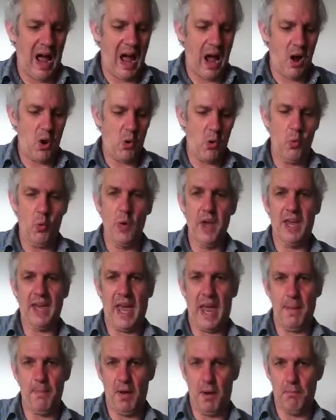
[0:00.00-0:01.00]
how we
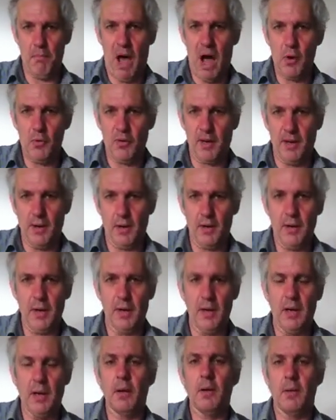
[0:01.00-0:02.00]
came about here,
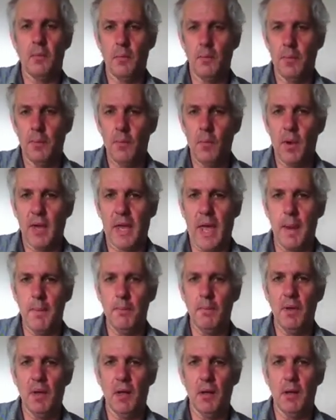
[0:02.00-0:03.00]
we
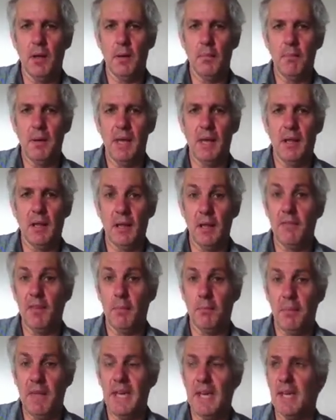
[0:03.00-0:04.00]
came being
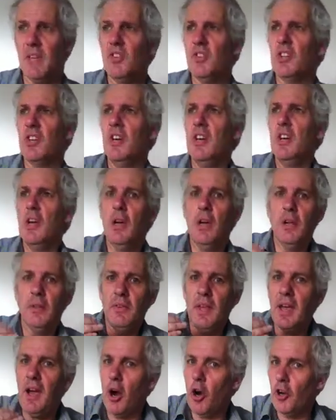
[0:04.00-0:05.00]
living beings,
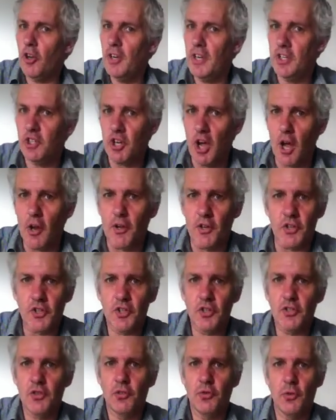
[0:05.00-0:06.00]
they are
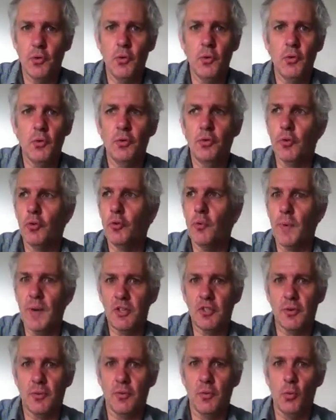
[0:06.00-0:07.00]
dishonest to the
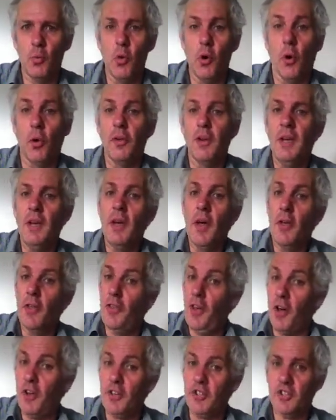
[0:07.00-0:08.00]
rest of the world.
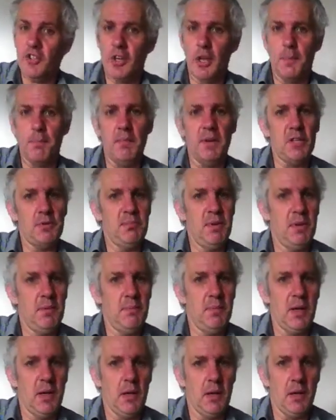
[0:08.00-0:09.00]
Thus, it must be
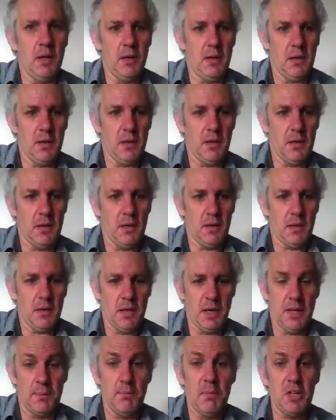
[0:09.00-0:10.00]

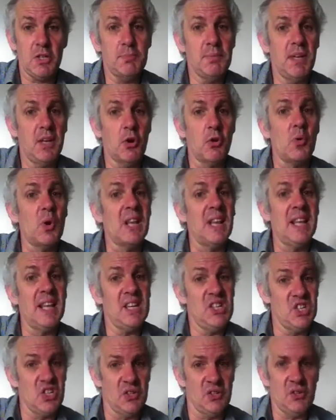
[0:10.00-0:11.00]
a
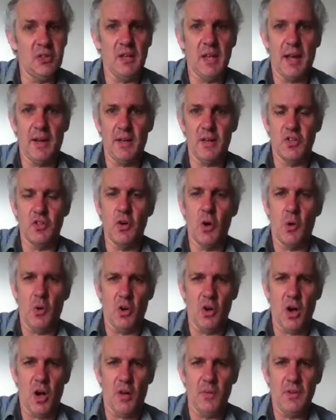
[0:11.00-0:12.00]
religion that is
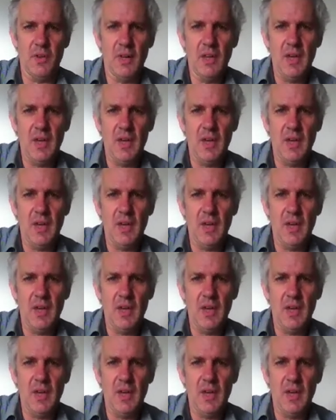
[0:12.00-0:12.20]
going on.